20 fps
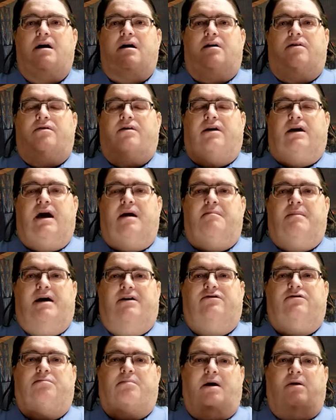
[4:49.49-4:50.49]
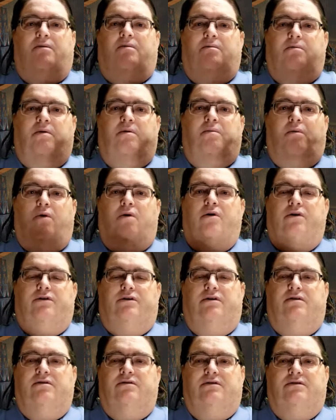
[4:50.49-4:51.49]
the game master may reward
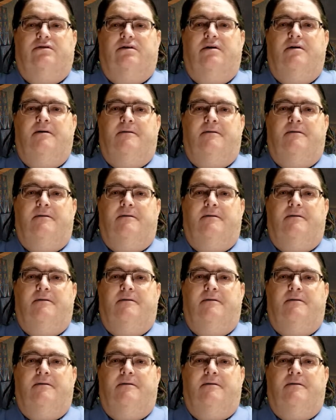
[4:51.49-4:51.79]
those.